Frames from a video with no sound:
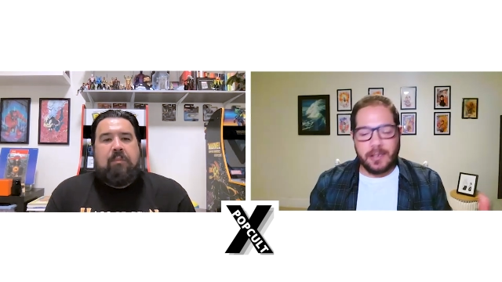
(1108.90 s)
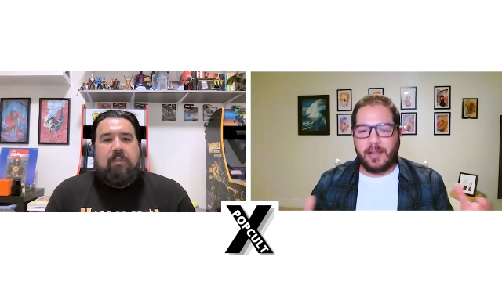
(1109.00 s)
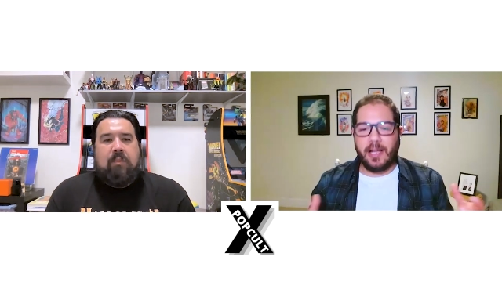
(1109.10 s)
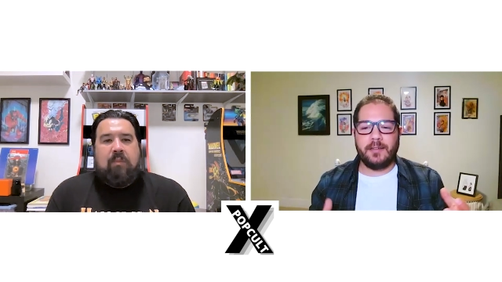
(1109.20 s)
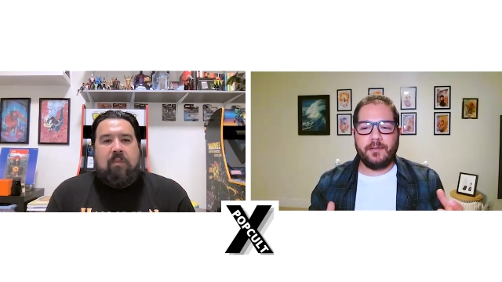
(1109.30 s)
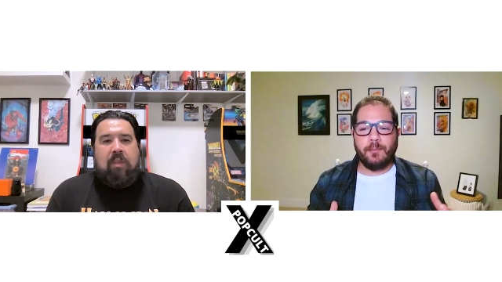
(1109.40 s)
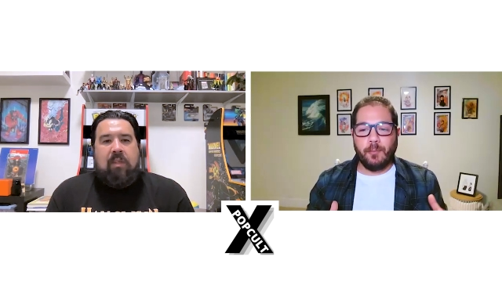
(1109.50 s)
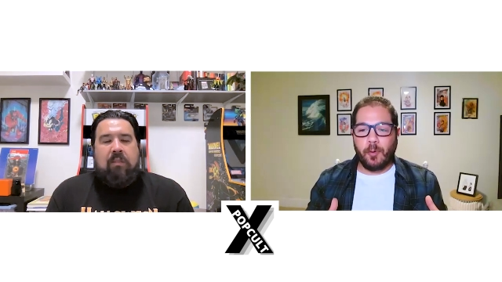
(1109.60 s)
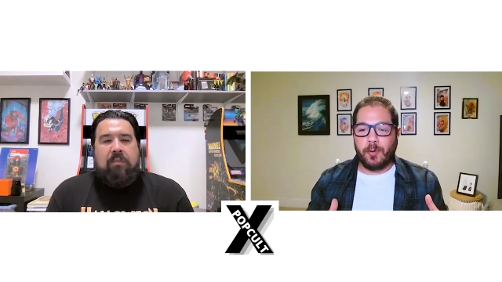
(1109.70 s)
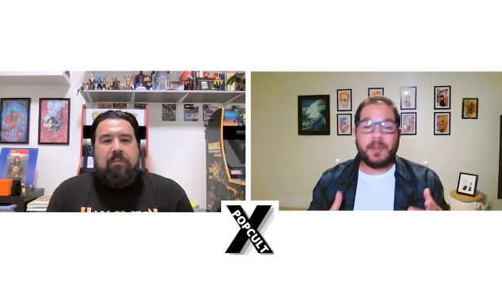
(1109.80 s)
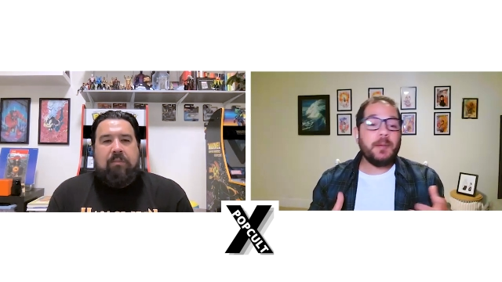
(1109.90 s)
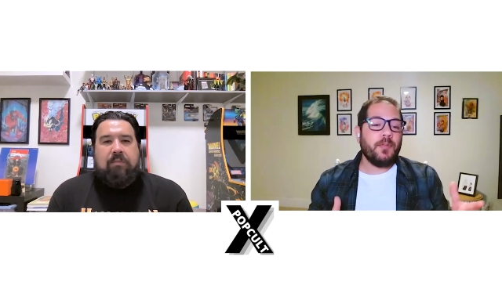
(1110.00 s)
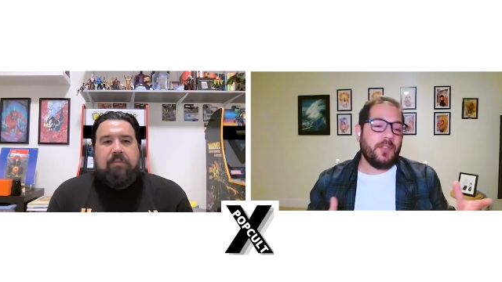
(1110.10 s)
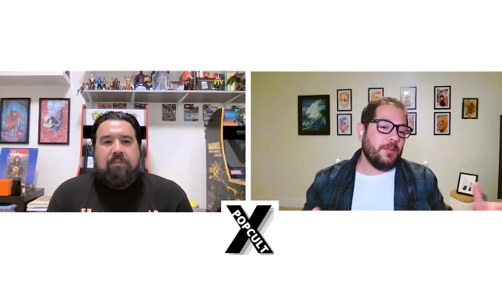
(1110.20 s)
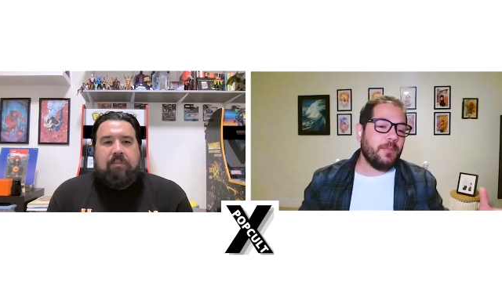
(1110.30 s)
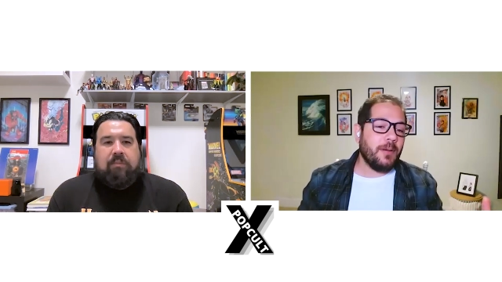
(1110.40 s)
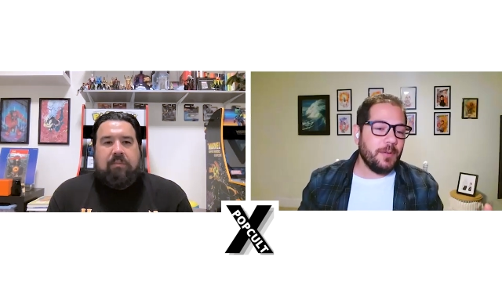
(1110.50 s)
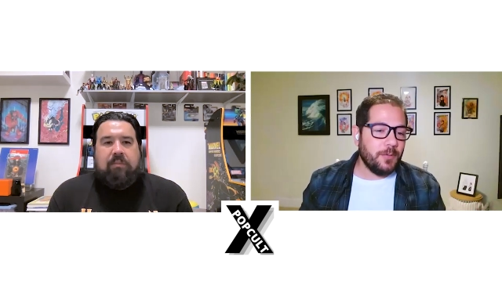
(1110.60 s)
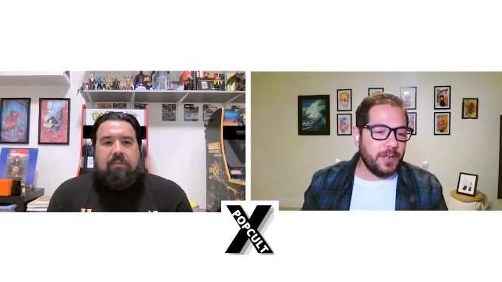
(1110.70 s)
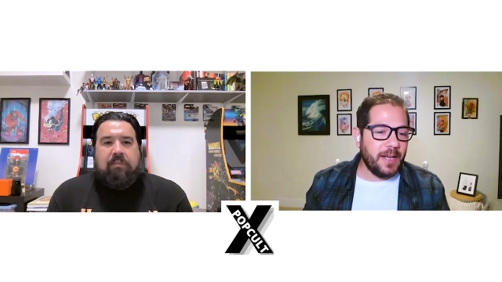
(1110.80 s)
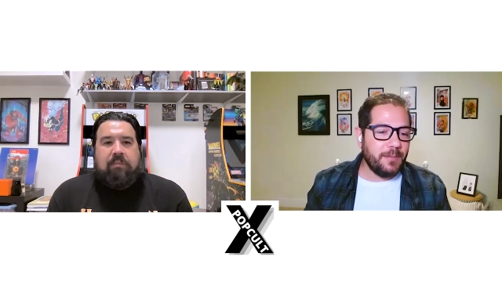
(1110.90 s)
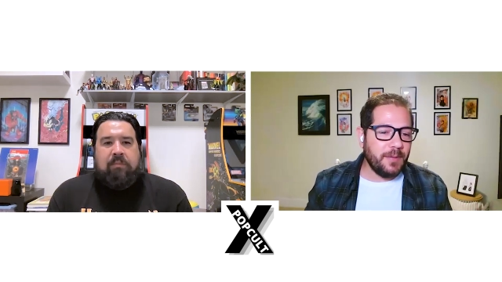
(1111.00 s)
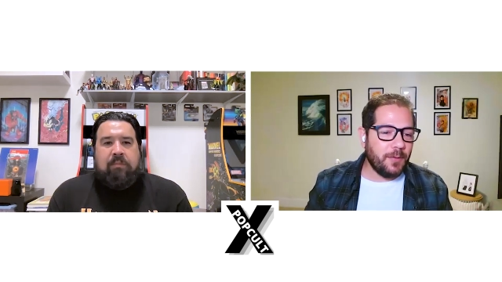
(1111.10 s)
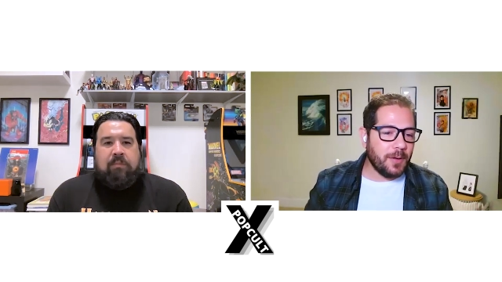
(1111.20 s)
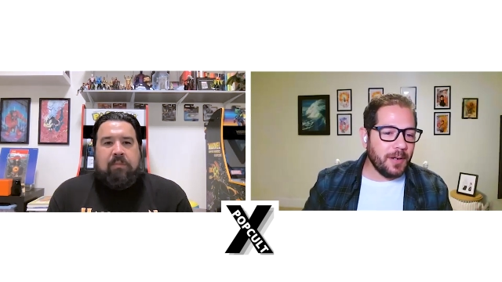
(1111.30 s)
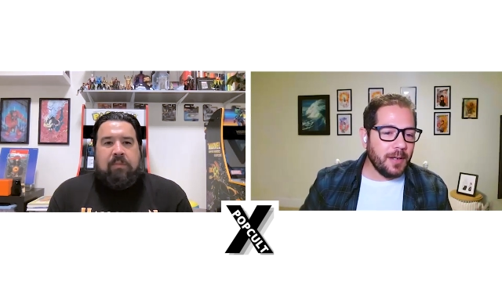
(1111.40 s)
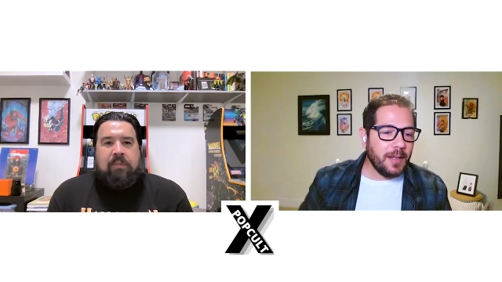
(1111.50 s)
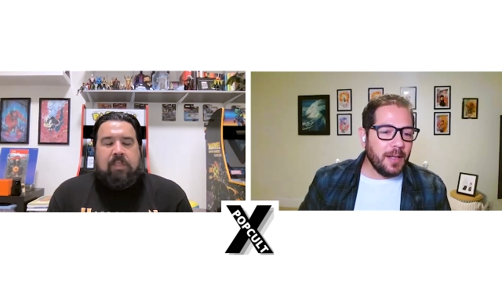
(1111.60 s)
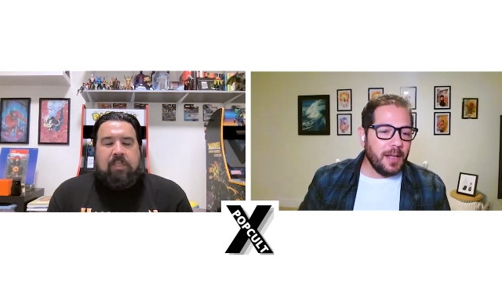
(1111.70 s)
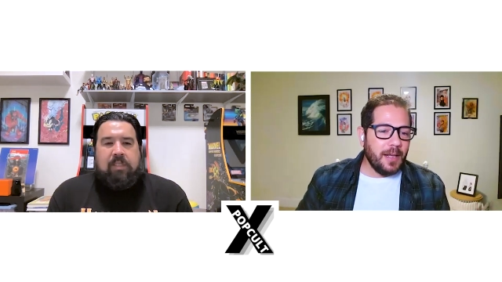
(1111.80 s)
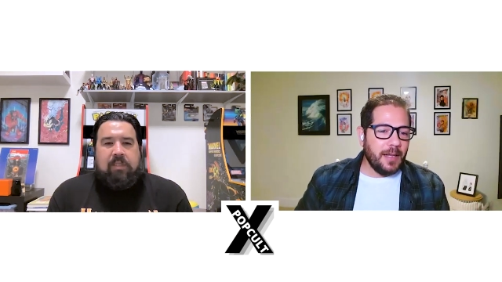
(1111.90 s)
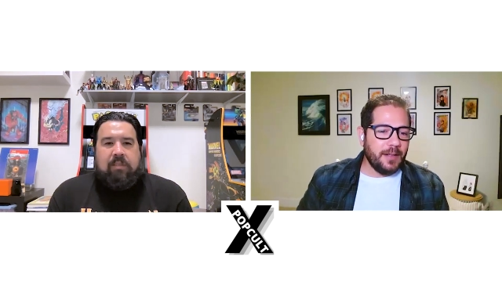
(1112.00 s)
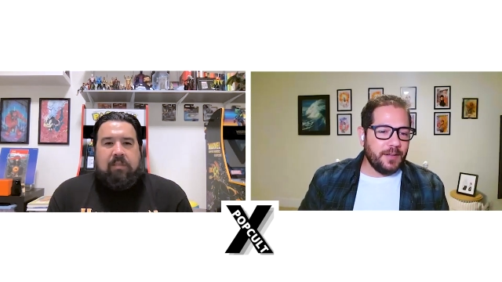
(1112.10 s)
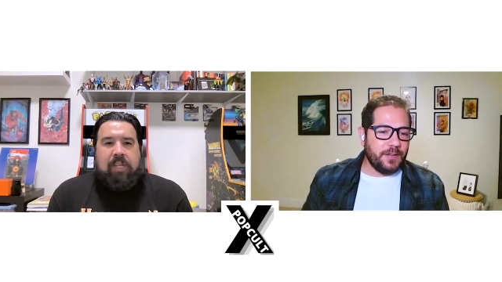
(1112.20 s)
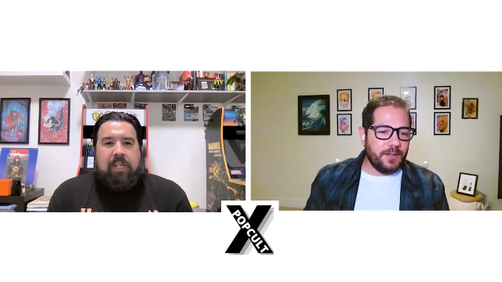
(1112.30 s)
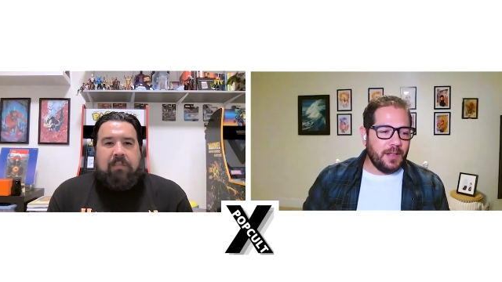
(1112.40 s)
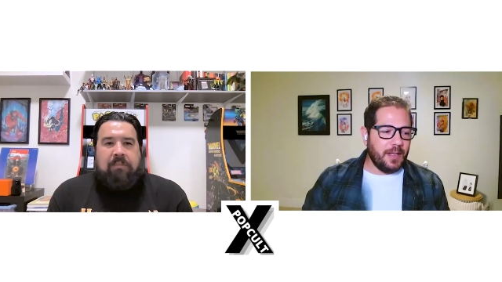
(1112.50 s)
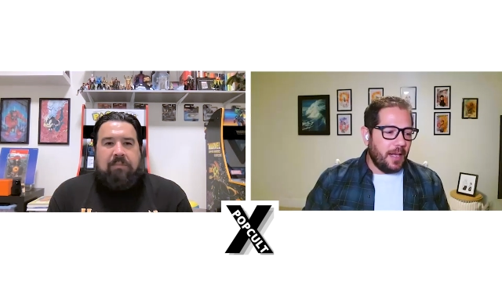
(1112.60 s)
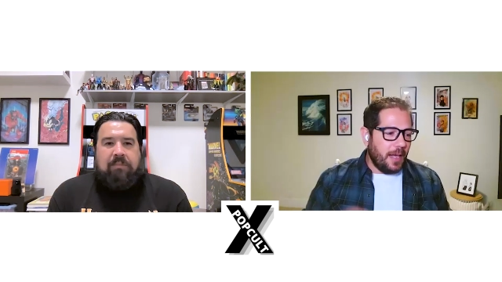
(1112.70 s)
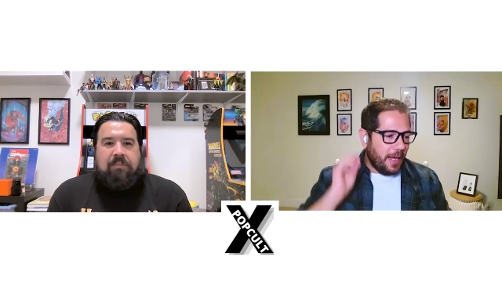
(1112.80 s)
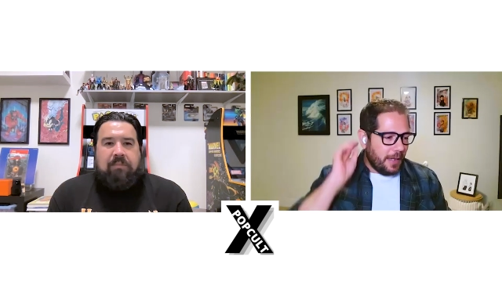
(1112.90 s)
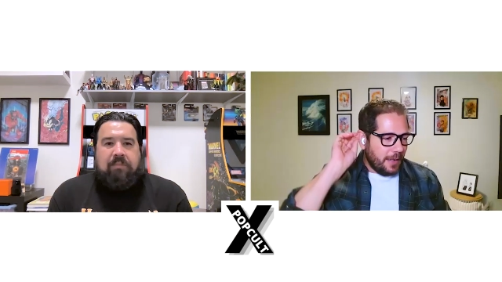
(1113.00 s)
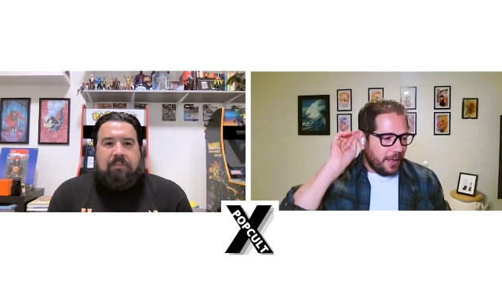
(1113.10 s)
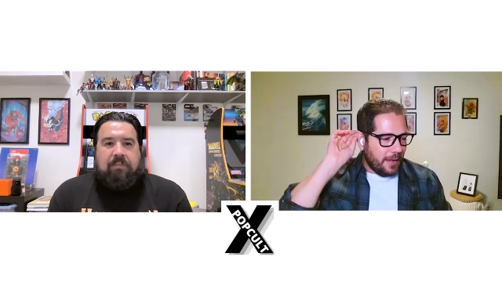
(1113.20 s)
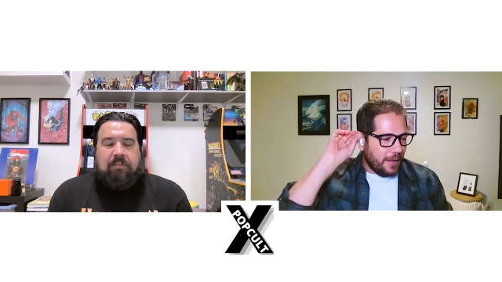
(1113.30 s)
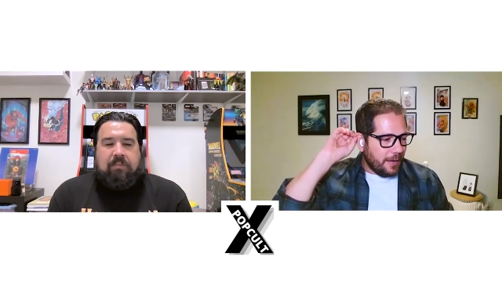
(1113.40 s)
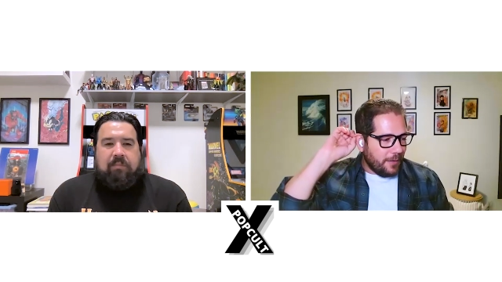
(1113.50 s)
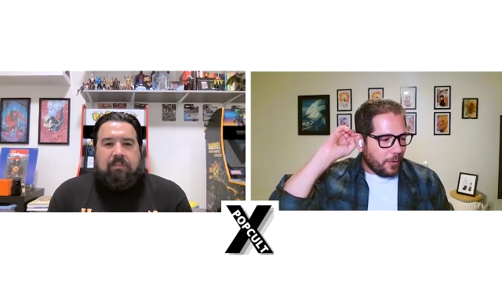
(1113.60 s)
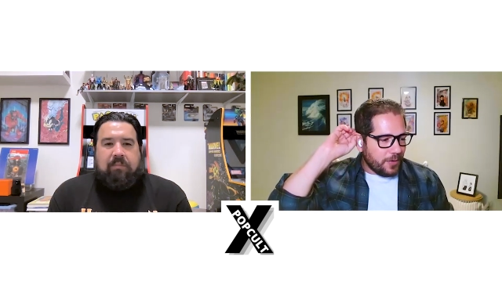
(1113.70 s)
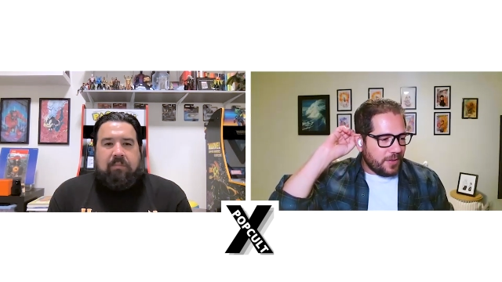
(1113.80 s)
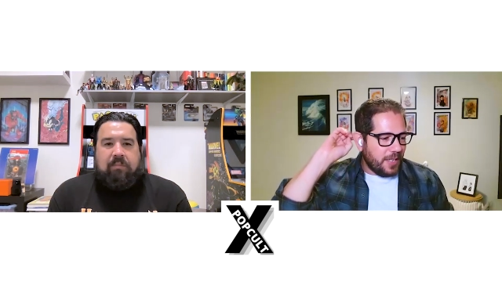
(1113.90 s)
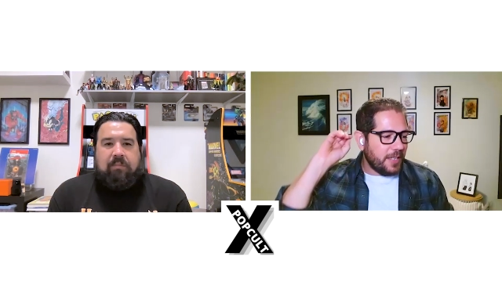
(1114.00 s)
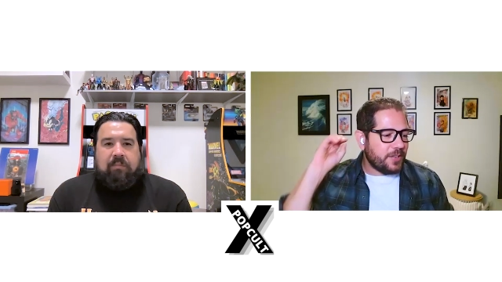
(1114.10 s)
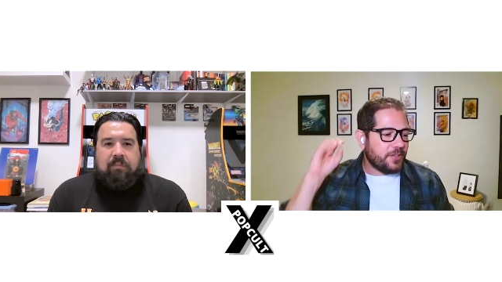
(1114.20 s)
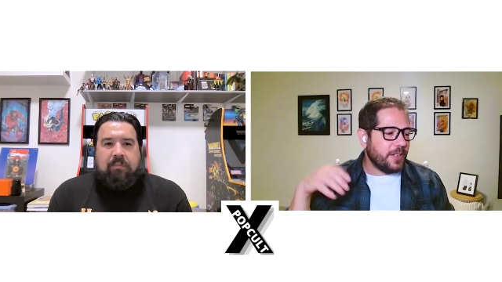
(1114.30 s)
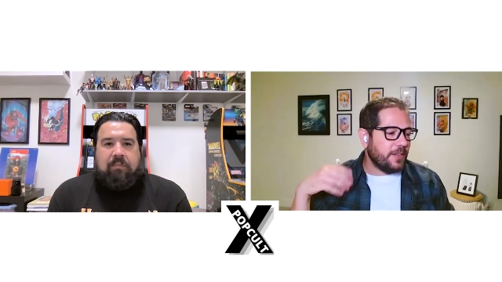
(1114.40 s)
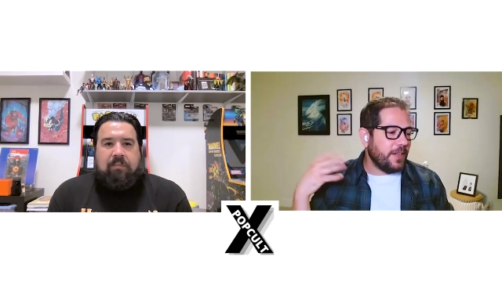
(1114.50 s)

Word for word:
Speaker 1: in a lot of more people than it probably would have before is and of course the history